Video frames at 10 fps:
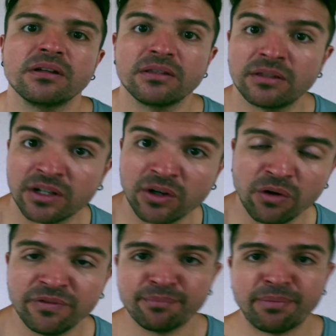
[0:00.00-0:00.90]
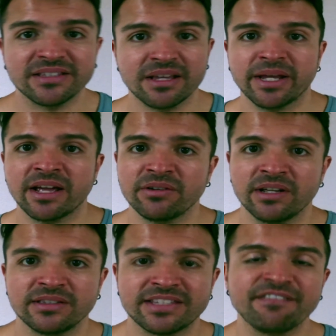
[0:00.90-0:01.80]
the COVID pandemic
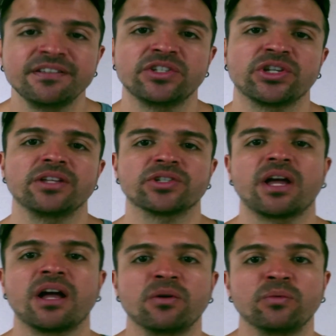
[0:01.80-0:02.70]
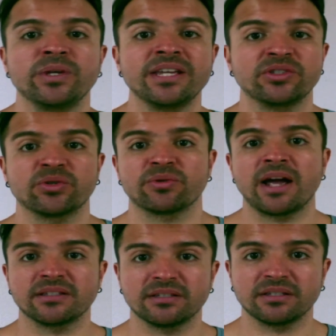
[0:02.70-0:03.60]
era definitely changed how we
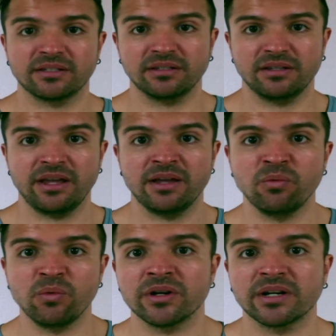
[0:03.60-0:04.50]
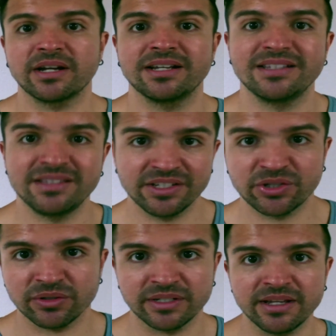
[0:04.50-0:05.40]
interact and work
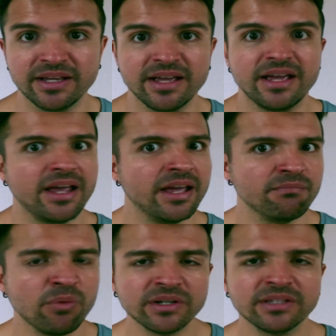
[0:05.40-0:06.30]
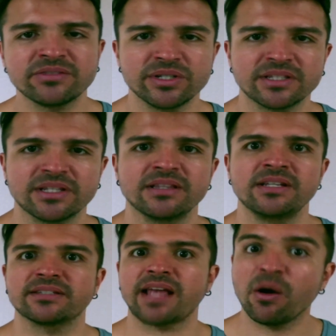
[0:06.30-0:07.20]
digitally. And more interestingly
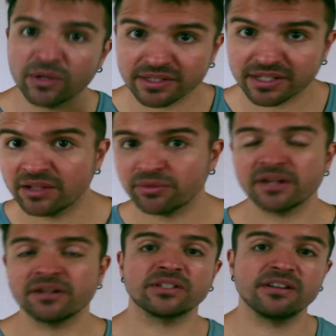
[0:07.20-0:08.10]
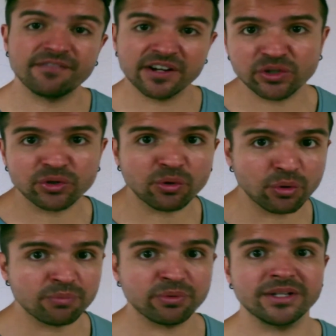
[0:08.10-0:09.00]
is how accelerators and venture
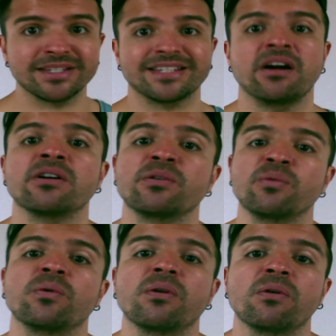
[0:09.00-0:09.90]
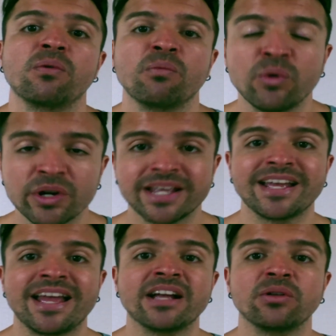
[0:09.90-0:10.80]
corporates are working
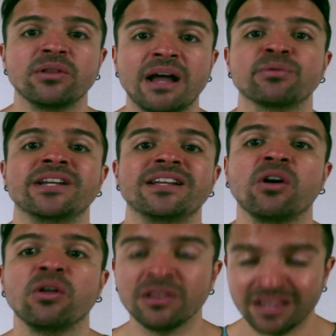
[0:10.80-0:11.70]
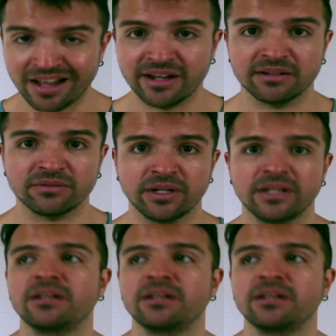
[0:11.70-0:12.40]
and collaborating online, right?